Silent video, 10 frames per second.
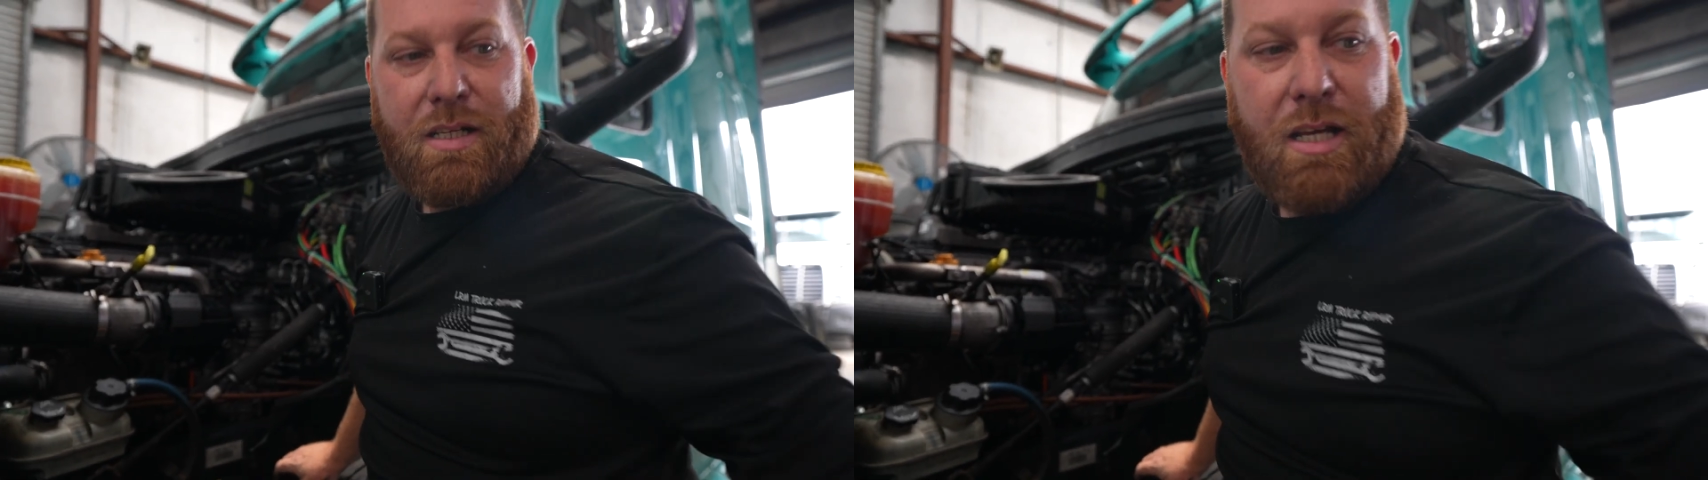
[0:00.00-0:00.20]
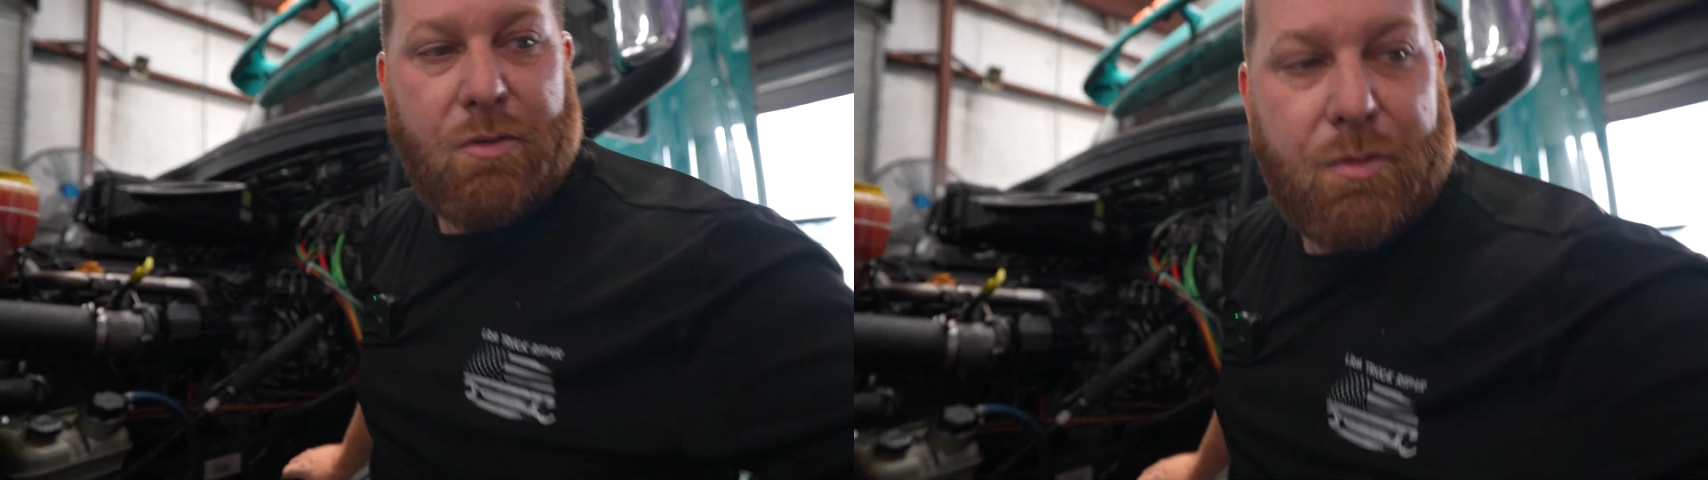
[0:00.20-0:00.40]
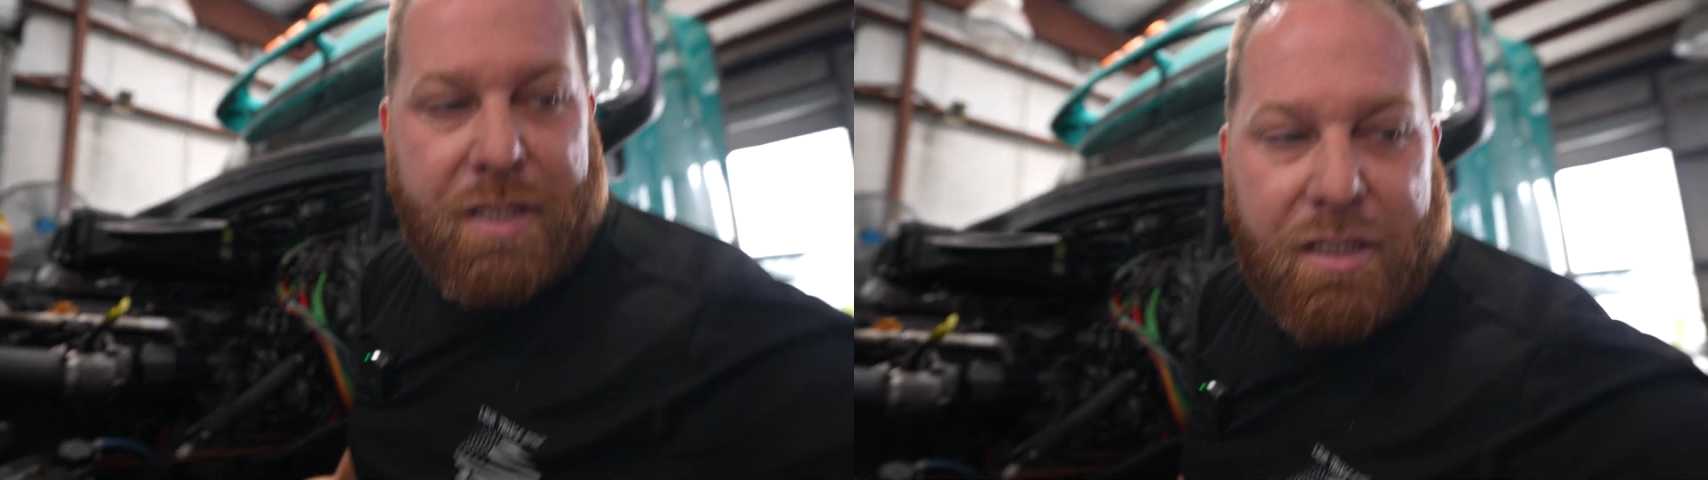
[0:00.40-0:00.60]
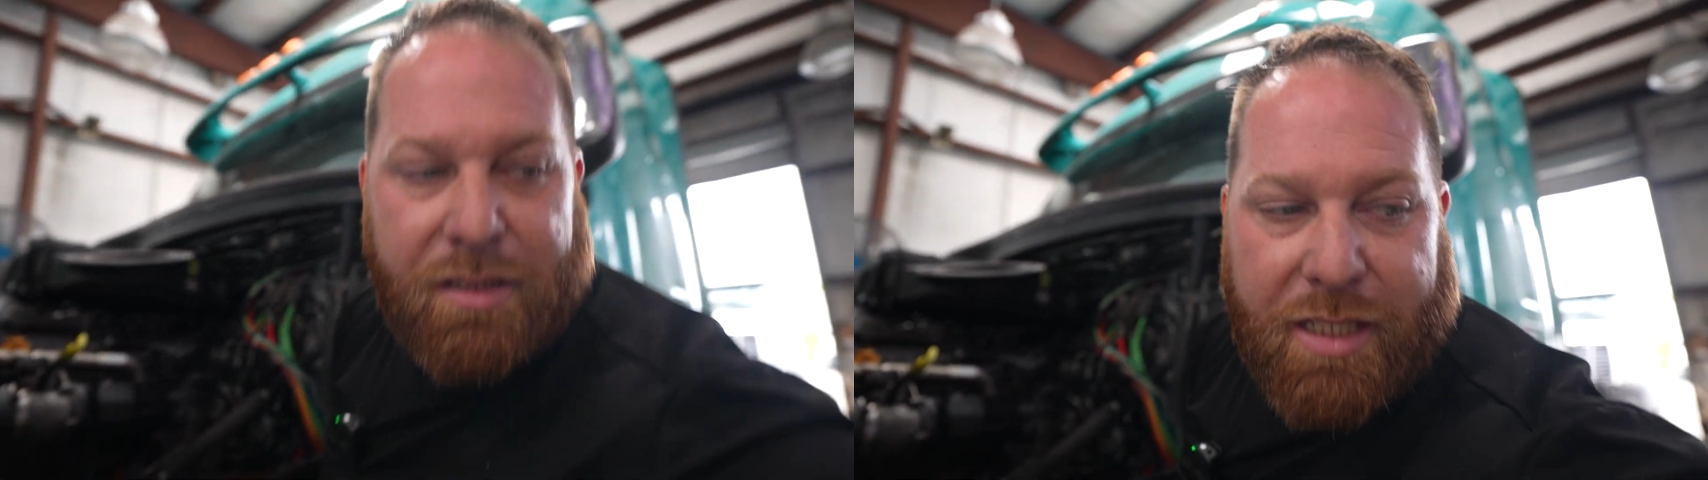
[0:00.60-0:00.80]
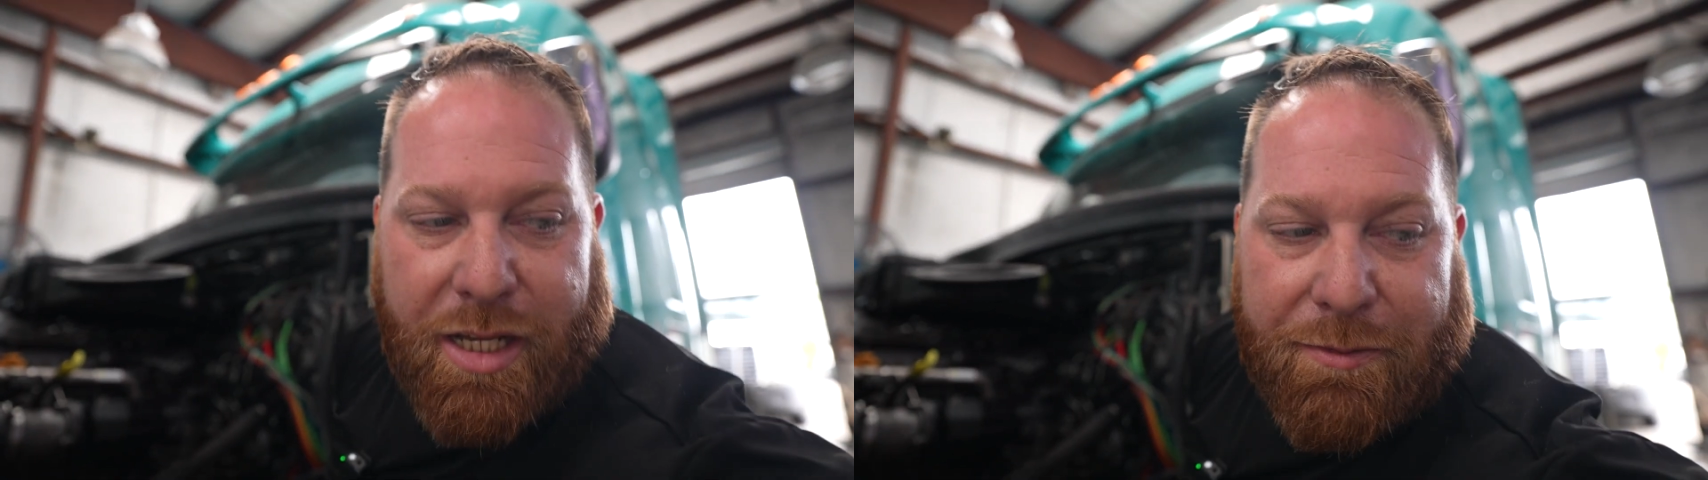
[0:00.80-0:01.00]
and we'll be good
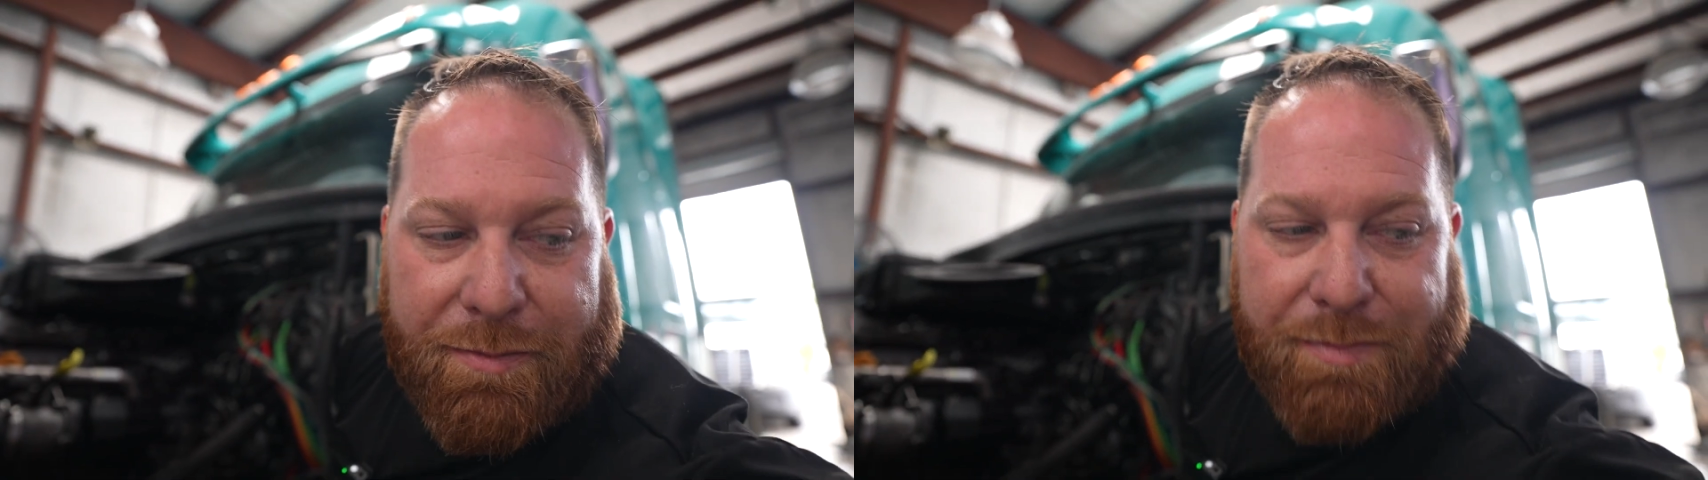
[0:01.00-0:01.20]
to go.